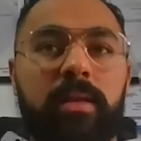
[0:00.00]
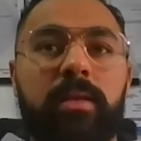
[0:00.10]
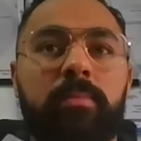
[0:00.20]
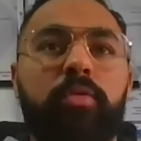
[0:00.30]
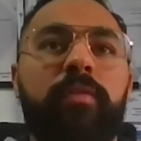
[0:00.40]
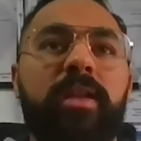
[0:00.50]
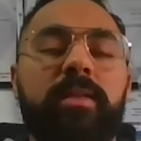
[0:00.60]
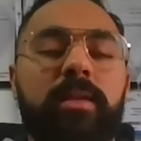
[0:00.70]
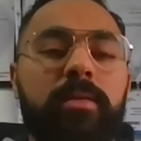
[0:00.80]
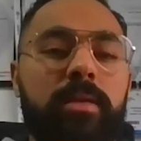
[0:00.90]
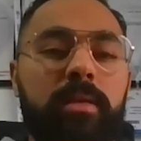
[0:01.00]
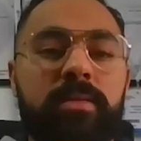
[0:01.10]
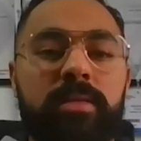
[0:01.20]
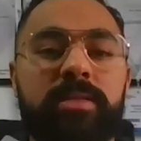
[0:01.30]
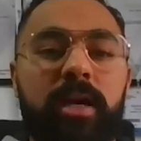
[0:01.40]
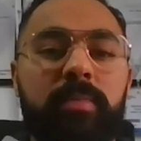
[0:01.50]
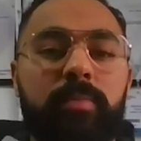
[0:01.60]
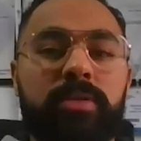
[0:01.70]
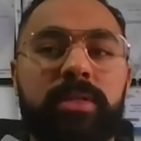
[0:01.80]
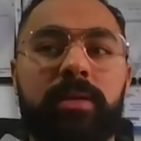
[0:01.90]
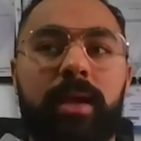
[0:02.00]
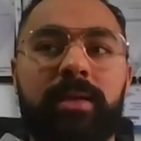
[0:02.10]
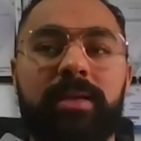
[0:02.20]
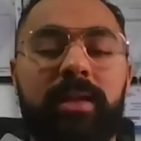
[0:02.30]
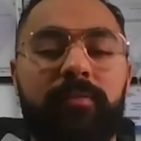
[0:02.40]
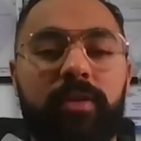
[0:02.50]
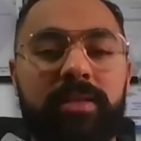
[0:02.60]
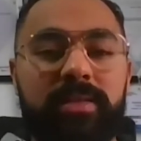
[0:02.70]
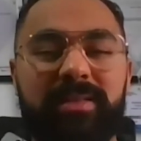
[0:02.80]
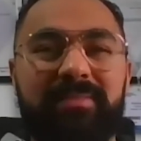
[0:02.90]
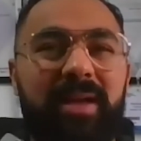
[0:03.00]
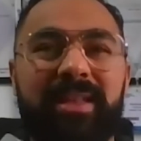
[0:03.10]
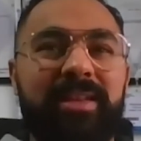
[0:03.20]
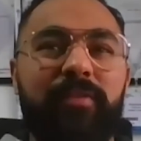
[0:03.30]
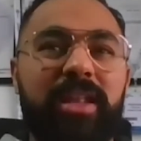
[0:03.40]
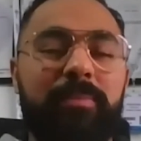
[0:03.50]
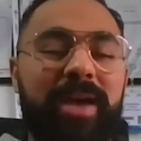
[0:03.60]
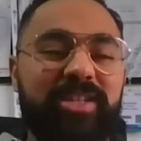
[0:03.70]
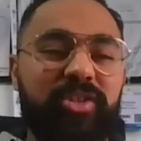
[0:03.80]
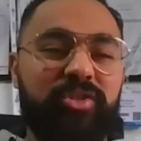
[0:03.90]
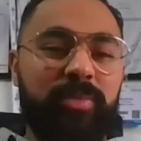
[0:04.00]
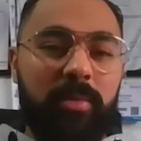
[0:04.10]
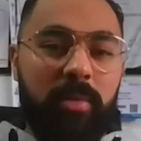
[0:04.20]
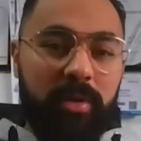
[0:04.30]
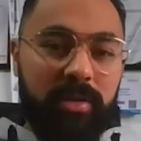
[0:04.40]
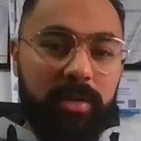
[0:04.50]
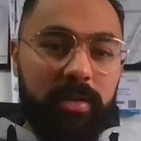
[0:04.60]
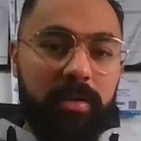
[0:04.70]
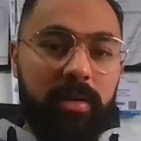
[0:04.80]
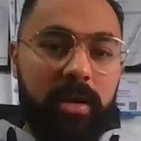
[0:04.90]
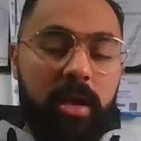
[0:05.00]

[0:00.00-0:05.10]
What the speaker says: didn't move anything inside me because I never had a passion to become a bodybuilder.